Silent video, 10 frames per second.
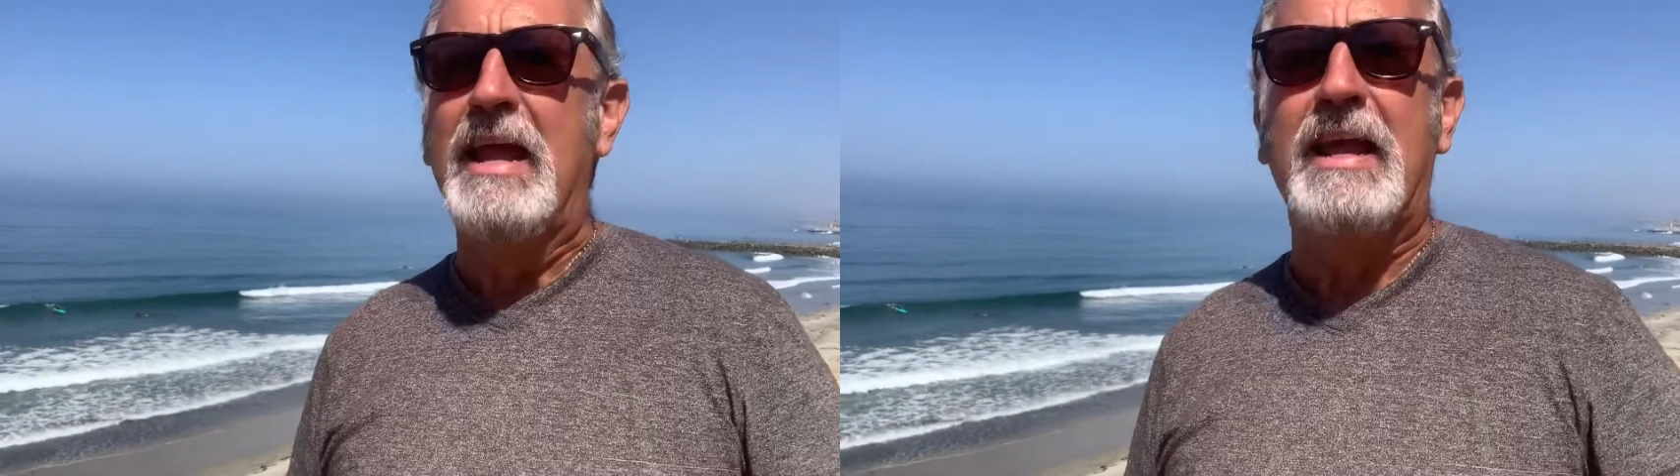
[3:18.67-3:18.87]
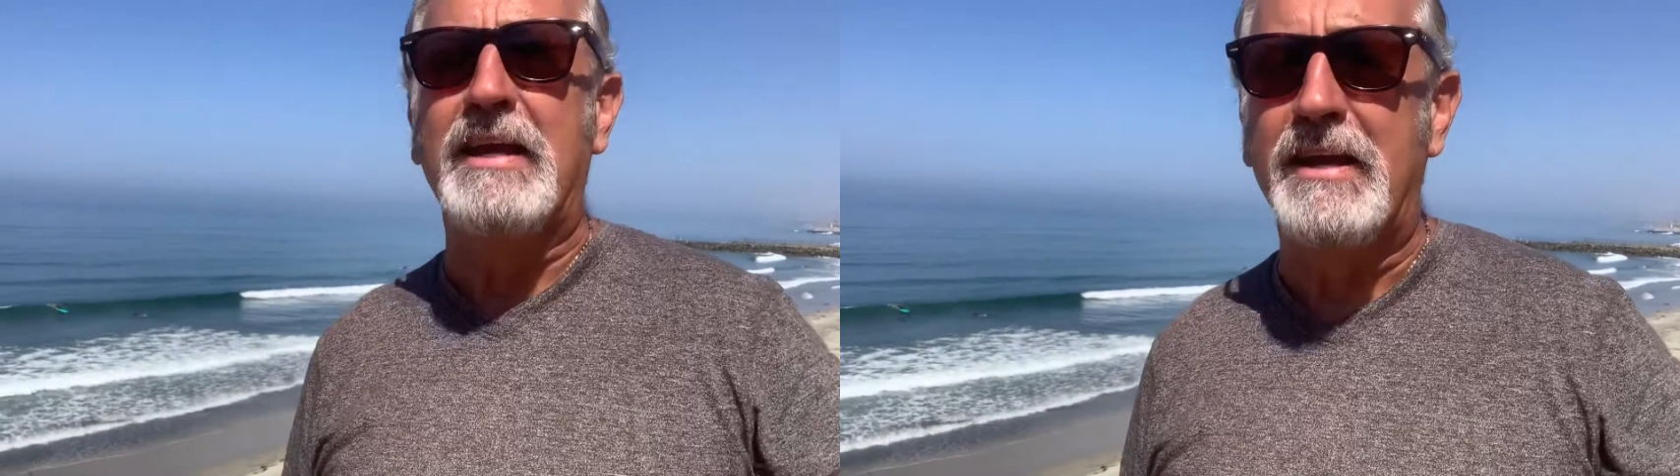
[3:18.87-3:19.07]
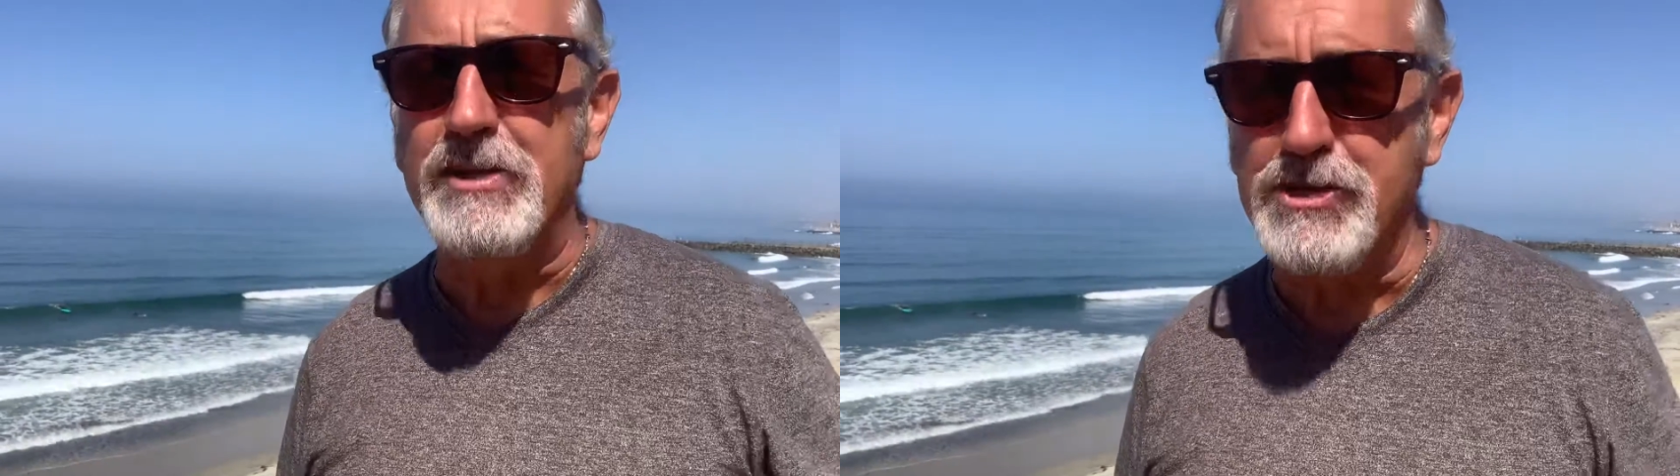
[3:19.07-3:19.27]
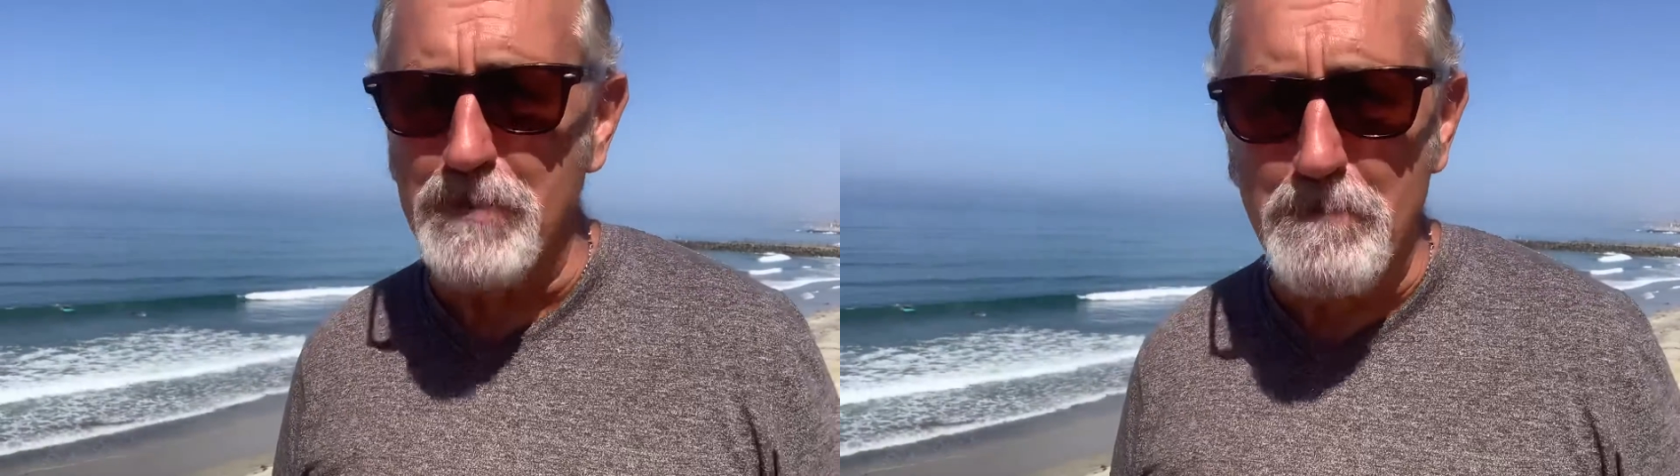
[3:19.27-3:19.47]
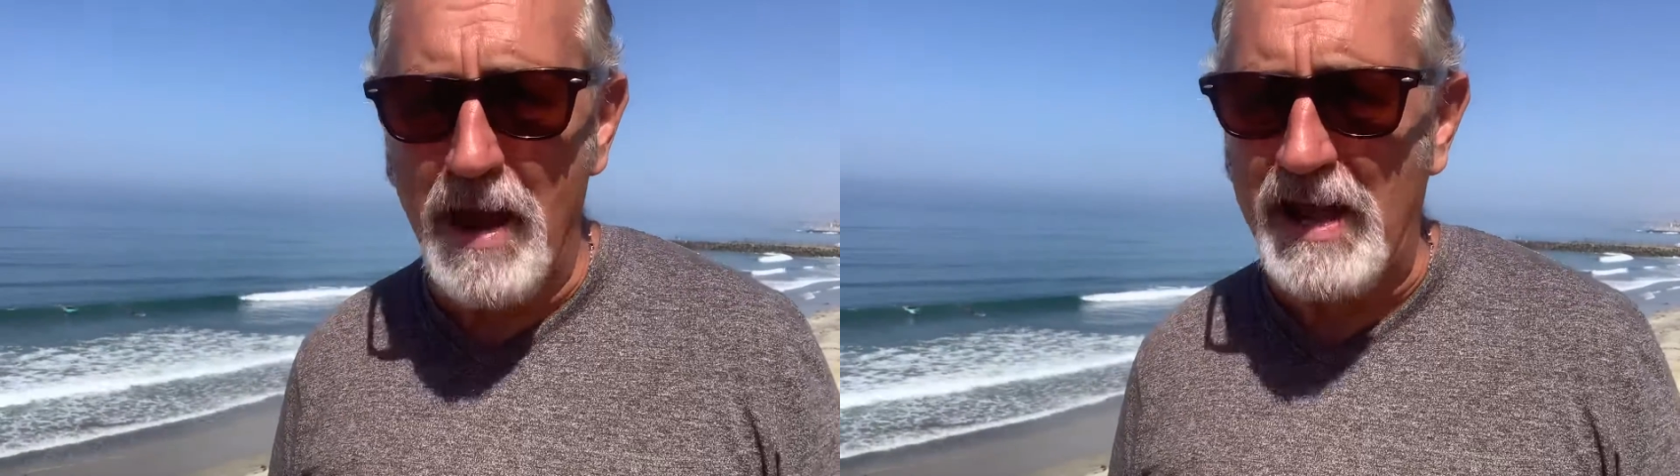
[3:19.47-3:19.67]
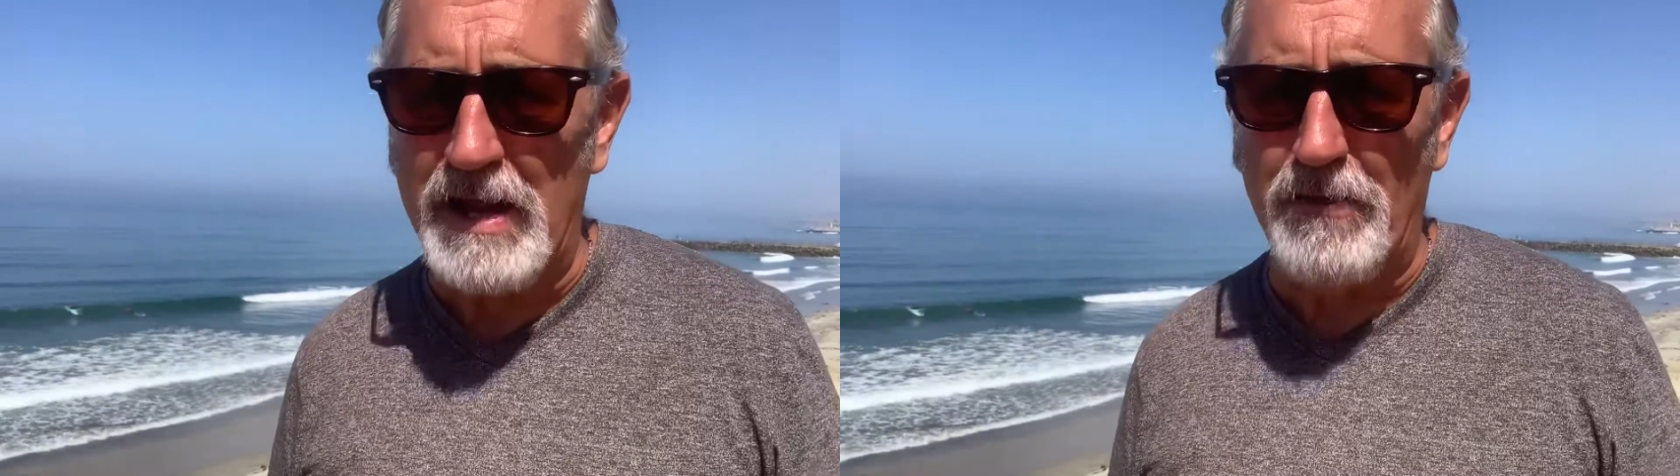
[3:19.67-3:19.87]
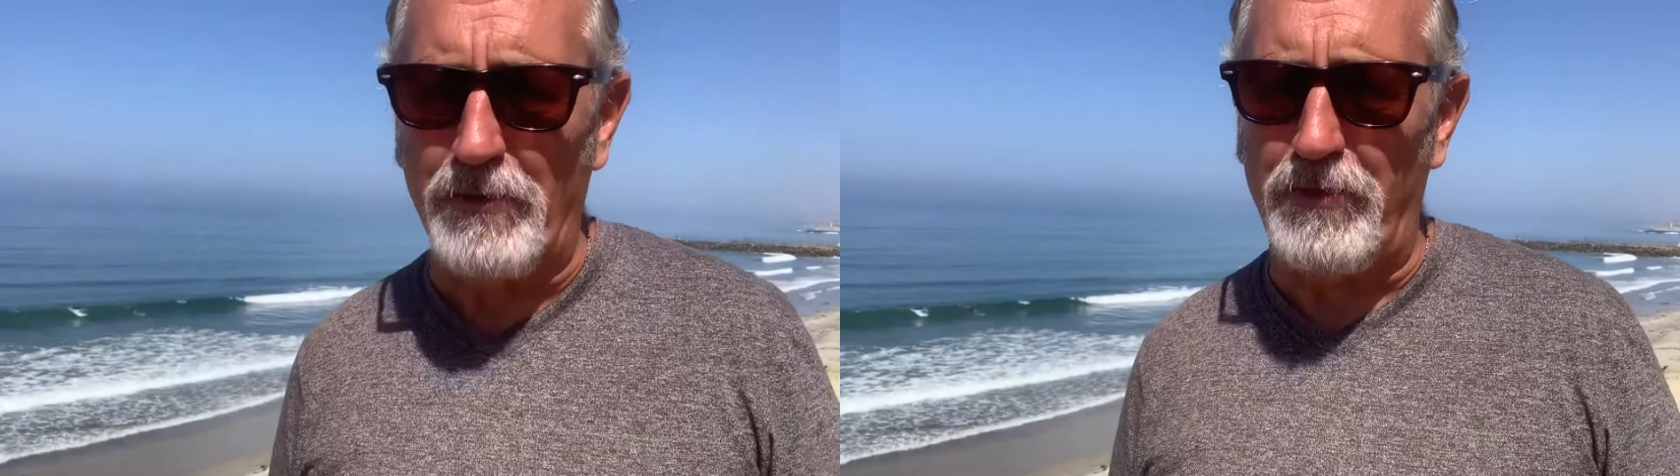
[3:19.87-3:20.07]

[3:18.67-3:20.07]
in addition to many other